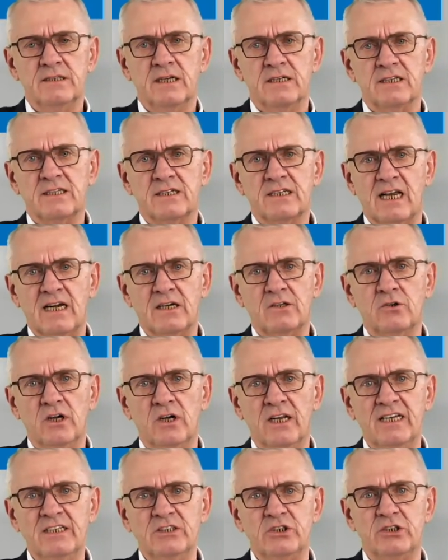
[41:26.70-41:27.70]
The
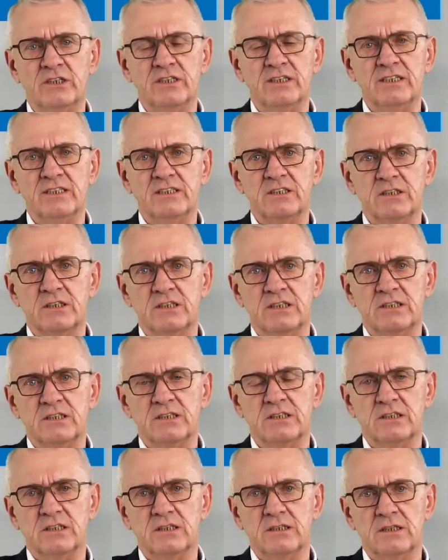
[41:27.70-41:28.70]
calculation is
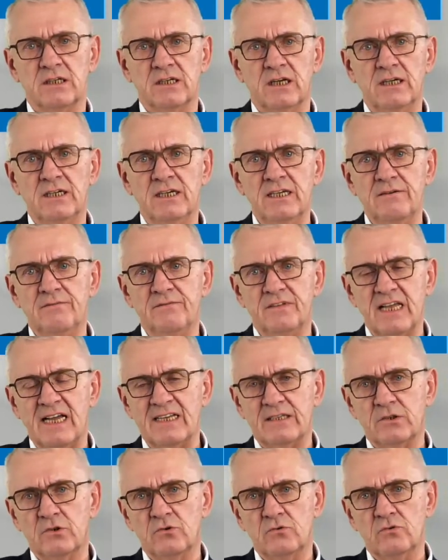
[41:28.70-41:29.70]
leave
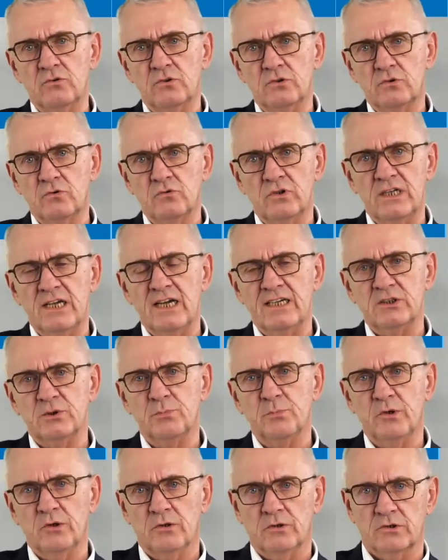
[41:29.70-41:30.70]
that to the
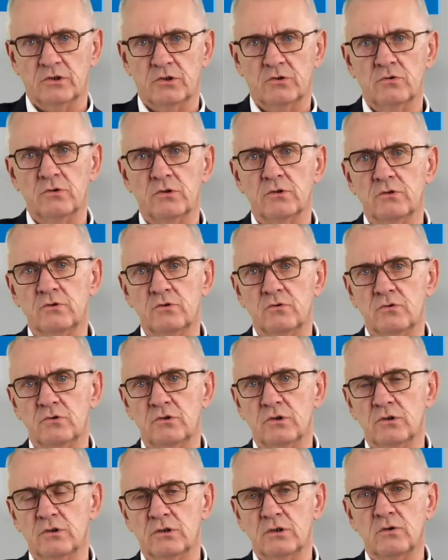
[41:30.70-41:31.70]
experts, to
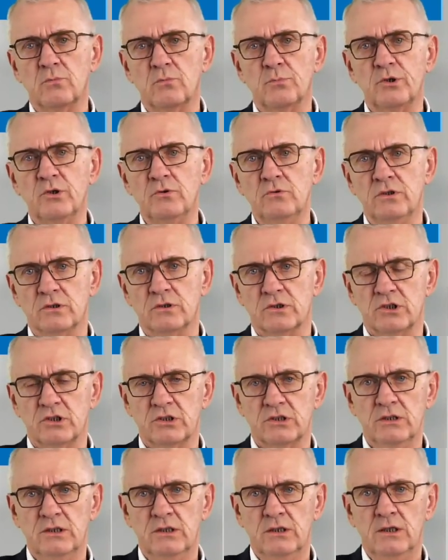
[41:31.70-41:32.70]
the
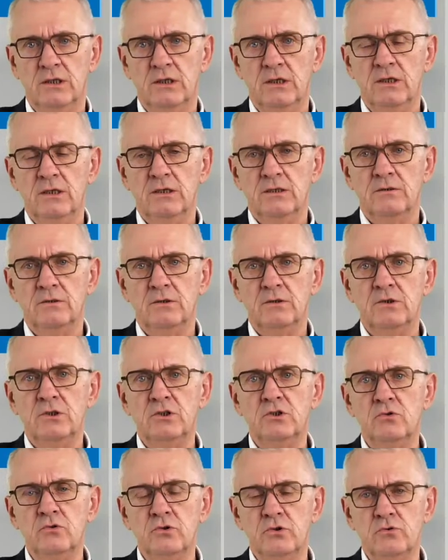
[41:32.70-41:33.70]
computers.
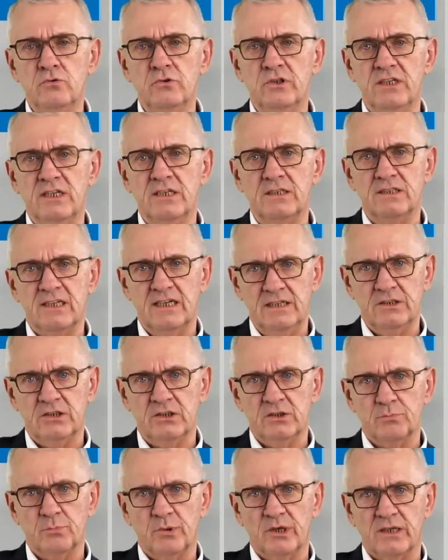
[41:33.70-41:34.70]
You do the
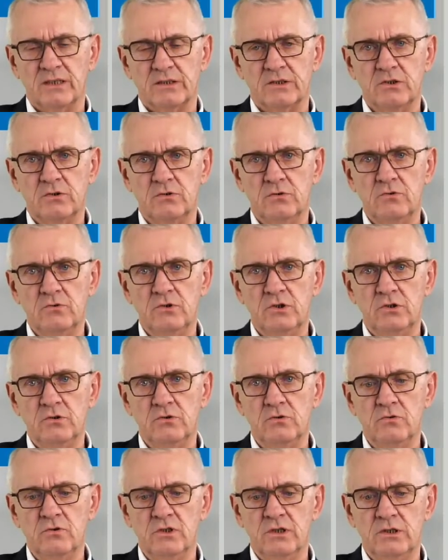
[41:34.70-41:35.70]
intelligent part.
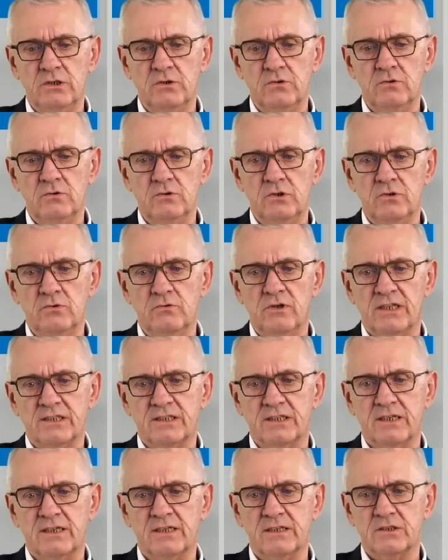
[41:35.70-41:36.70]
You are
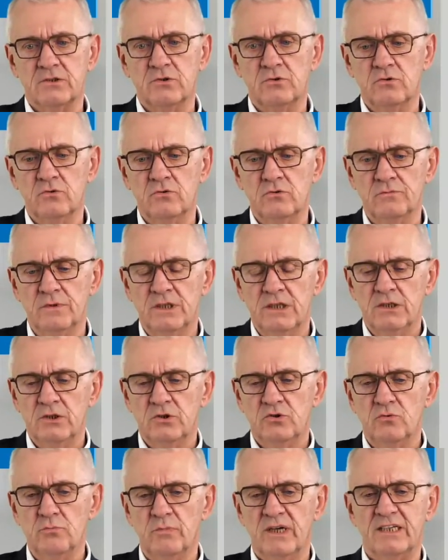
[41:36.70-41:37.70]
there to
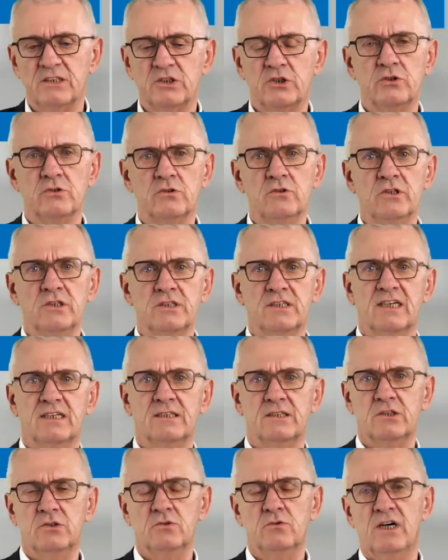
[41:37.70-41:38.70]
make sure
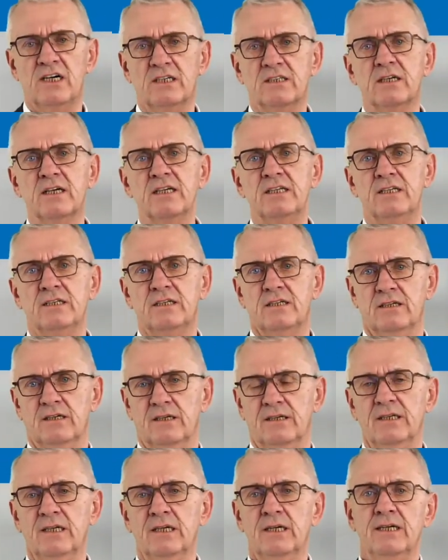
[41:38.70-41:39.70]
that you are
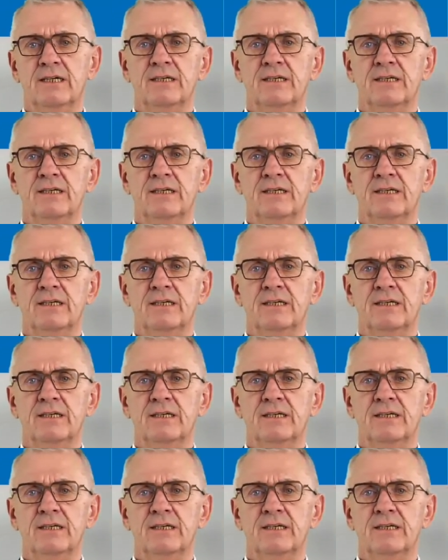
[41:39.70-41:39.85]
critical